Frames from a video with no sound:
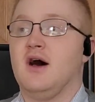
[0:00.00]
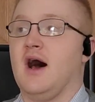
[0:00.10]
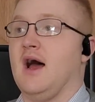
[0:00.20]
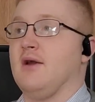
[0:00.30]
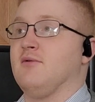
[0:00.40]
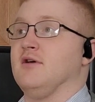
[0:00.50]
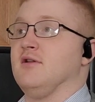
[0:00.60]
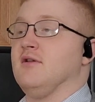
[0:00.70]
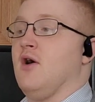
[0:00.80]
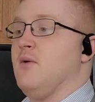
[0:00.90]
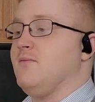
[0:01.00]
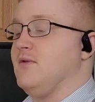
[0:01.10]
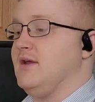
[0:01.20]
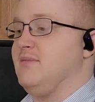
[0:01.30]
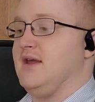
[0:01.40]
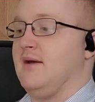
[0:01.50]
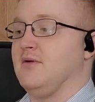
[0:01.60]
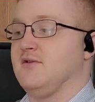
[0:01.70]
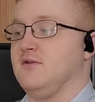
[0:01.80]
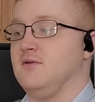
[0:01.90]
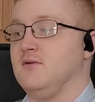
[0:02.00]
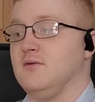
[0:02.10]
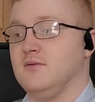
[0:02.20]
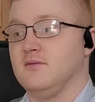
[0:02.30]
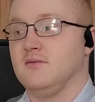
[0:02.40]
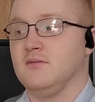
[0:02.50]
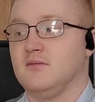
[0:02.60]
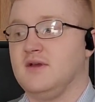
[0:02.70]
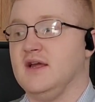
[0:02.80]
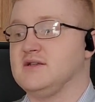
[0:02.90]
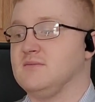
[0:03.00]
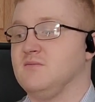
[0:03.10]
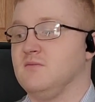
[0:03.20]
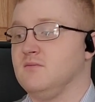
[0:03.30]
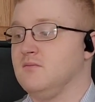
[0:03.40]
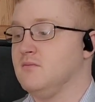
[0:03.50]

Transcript: I will hopefully be able to get some